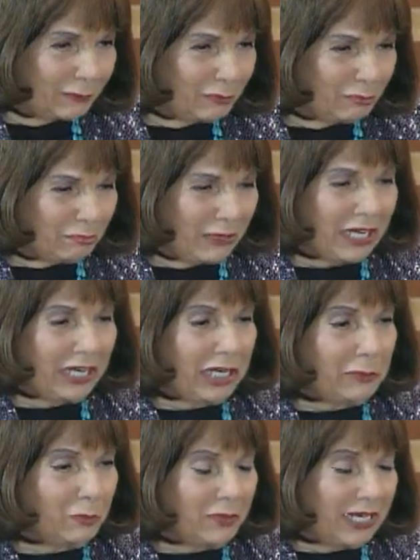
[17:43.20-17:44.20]
my heart
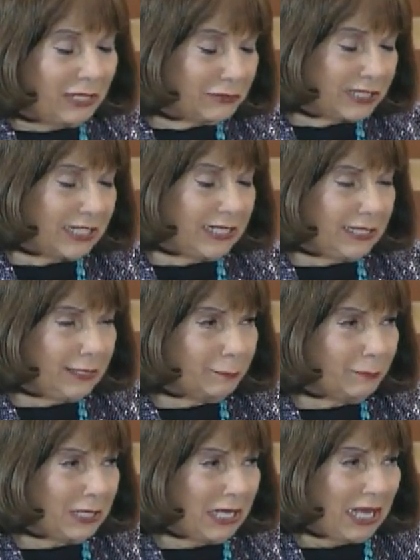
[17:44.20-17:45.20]
went out to him.
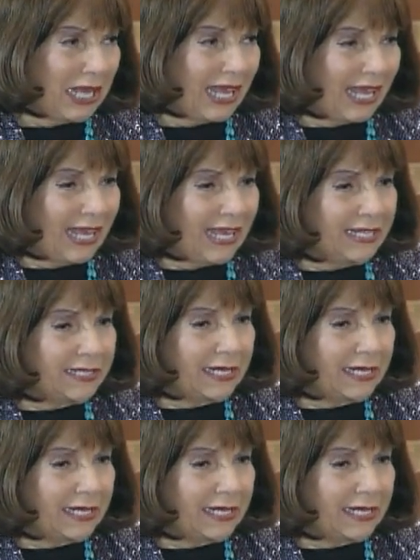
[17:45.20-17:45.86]
And